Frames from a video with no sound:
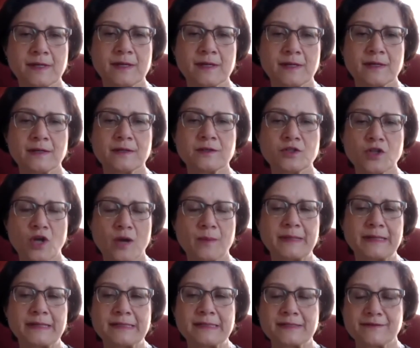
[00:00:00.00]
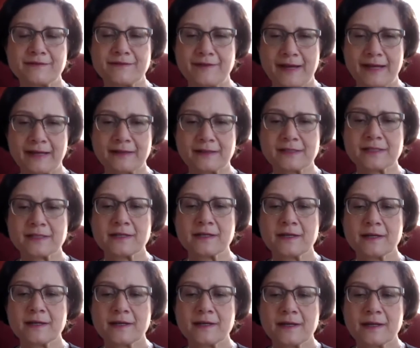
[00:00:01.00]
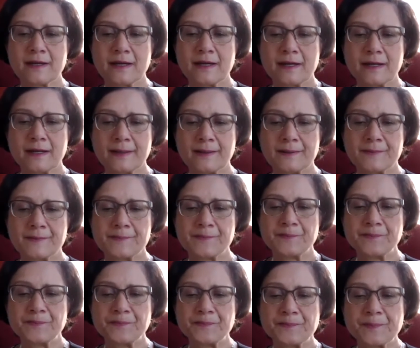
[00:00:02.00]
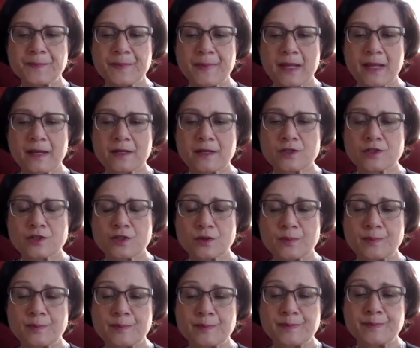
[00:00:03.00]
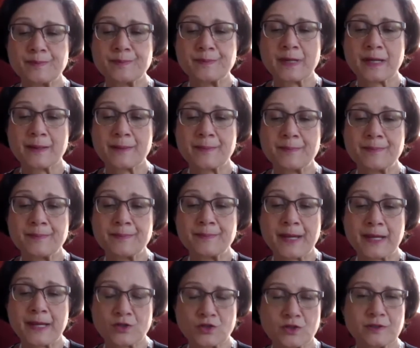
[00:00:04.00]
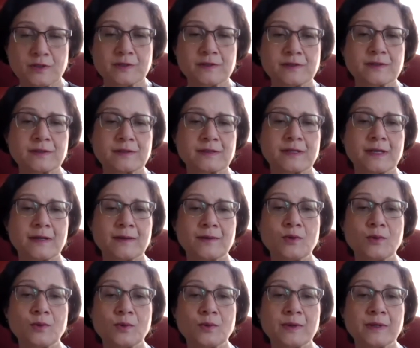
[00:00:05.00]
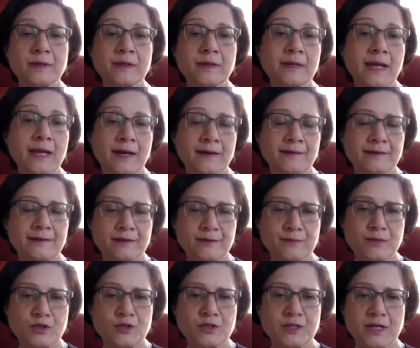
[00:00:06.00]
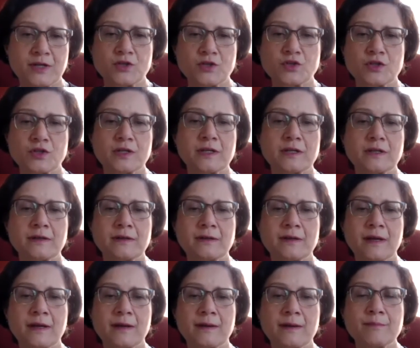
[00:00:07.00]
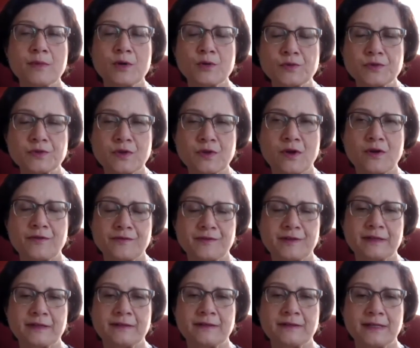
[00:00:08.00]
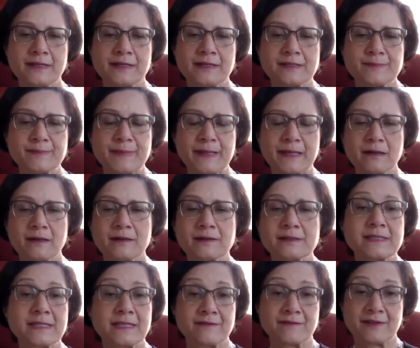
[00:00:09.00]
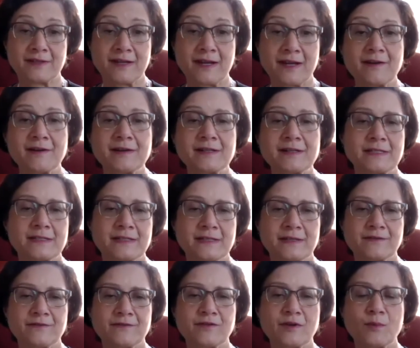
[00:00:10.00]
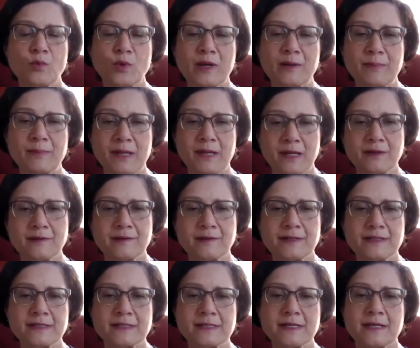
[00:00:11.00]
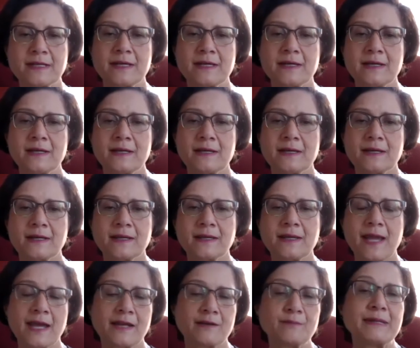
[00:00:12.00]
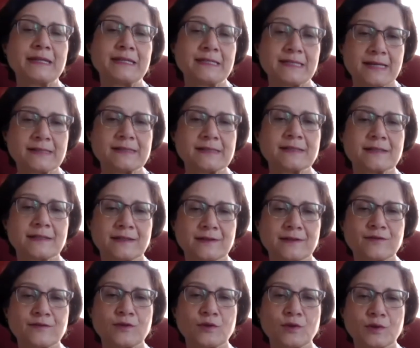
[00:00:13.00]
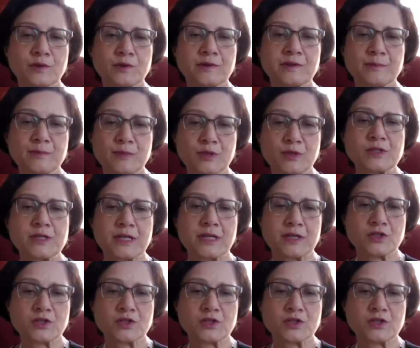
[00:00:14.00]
dominant effect. Um, so patients who carry the mutation, most often it's because they've inherited it from one parent, can be tested for the mutation.